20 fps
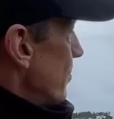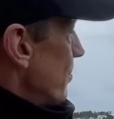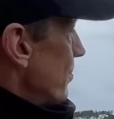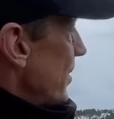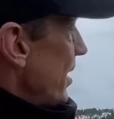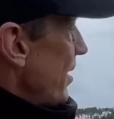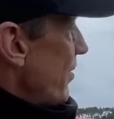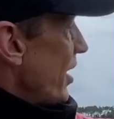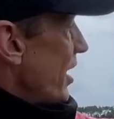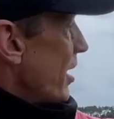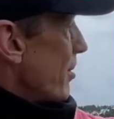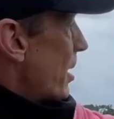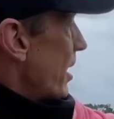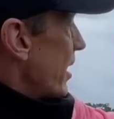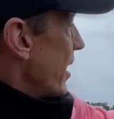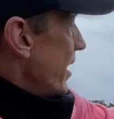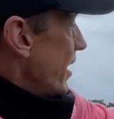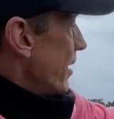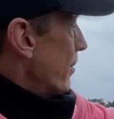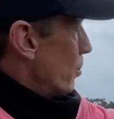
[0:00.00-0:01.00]
if
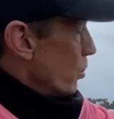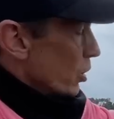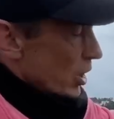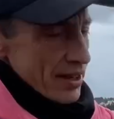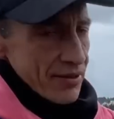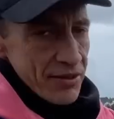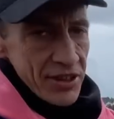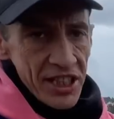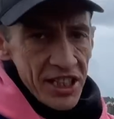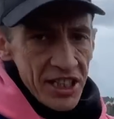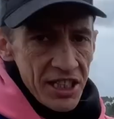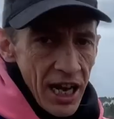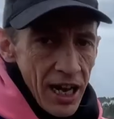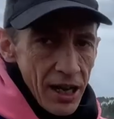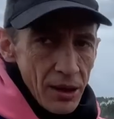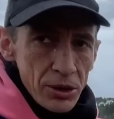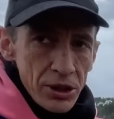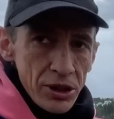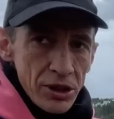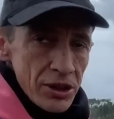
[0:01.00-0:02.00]
anybody would live in these
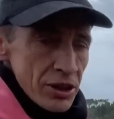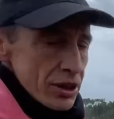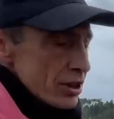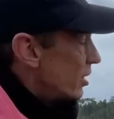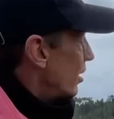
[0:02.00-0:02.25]
houses,